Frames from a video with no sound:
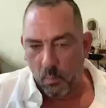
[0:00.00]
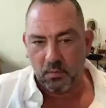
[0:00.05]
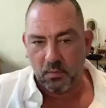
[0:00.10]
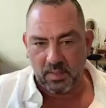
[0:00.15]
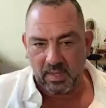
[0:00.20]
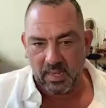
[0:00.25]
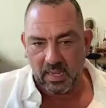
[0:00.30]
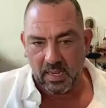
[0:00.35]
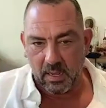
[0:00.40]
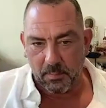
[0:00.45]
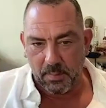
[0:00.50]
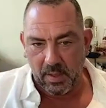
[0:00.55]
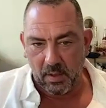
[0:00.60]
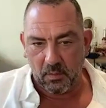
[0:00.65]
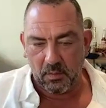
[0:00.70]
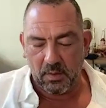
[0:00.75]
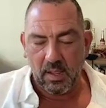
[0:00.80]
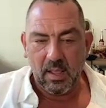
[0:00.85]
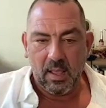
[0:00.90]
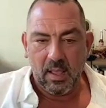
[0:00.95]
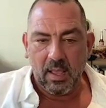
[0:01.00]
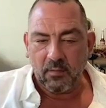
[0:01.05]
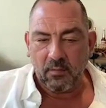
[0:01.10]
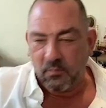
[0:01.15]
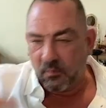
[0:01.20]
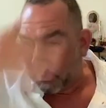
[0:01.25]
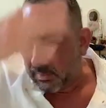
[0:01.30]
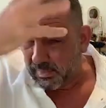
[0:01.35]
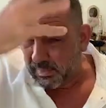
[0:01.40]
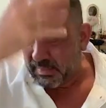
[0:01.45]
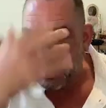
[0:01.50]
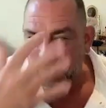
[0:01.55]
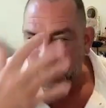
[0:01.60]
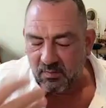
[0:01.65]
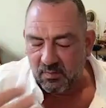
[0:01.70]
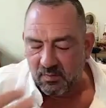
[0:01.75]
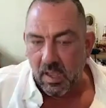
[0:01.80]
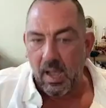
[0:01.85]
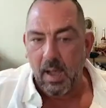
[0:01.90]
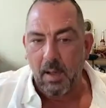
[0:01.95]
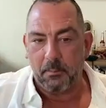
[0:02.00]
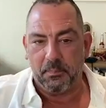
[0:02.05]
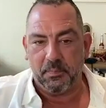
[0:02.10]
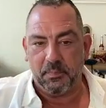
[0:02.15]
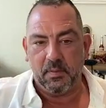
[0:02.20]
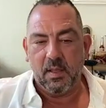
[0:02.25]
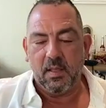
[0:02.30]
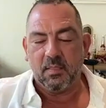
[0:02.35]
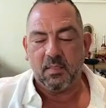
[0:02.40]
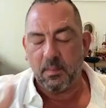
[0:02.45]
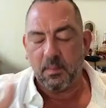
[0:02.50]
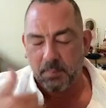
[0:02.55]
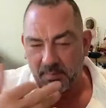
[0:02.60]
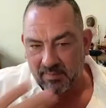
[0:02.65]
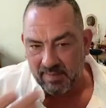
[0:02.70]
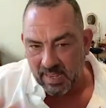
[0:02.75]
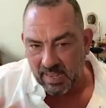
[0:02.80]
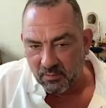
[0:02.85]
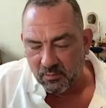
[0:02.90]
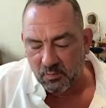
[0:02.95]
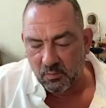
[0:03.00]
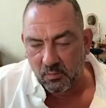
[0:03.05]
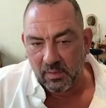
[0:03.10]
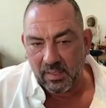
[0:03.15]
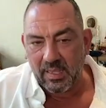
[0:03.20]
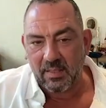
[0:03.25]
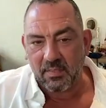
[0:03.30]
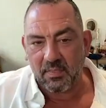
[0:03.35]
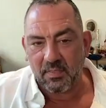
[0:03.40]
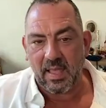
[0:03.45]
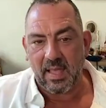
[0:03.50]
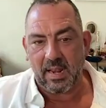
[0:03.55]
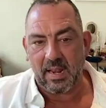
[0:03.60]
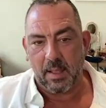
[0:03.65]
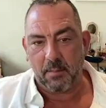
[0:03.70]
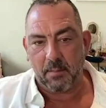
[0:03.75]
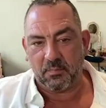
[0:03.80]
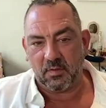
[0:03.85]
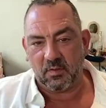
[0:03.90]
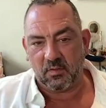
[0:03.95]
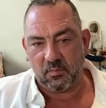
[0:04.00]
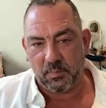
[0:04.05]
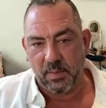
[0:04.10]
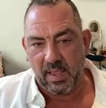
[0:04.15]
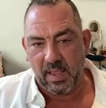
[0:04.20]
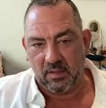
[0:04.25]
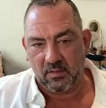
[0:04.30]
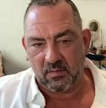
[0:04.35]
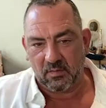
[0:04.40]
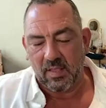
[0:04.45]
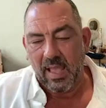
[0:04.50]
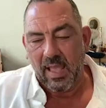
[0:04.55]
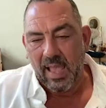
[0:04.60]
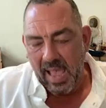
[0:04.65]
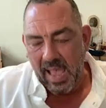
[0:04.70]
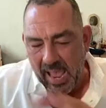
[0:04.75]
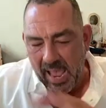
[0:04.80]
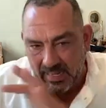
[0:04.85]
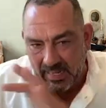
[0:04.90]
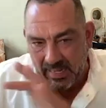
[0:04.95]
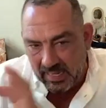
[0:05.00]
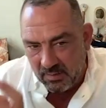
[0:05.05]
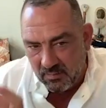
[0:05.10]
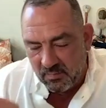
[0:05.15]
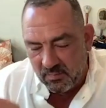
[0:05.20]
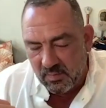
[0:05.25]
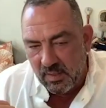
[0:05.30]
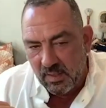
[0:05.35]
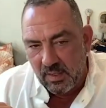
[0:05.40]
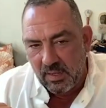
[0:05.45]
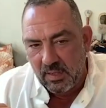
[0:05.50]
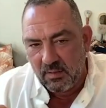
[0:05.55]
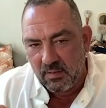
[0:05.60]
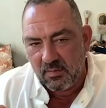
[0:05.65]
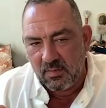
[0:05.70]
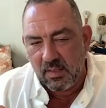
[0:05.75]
we're thinking about, lights up the potential in that empty space, and is the